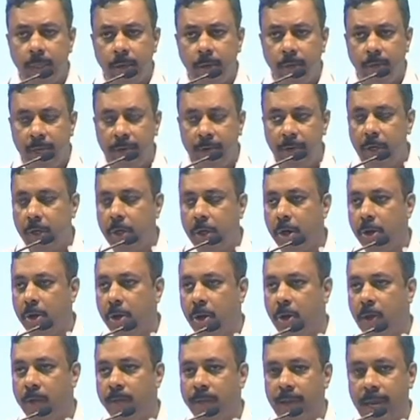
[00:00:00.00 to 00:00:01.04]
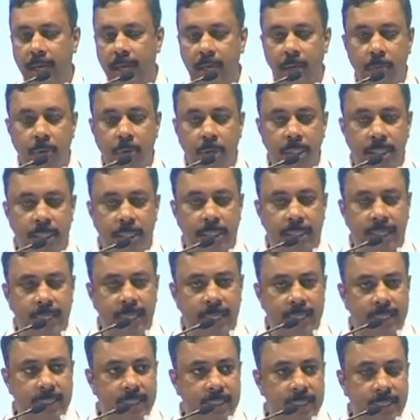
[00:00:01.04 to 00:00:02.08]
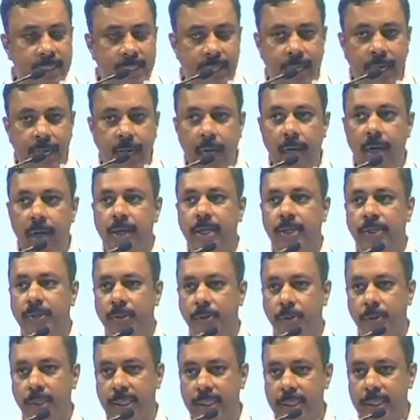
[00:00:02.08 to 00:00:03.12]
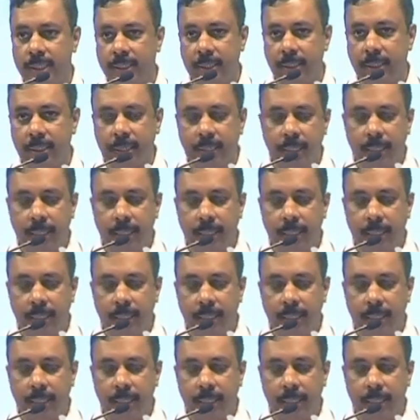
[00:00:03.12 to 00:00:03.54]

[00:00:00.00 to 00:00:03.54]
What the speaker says: when we are talking of agri-processing, it's the skilled resources.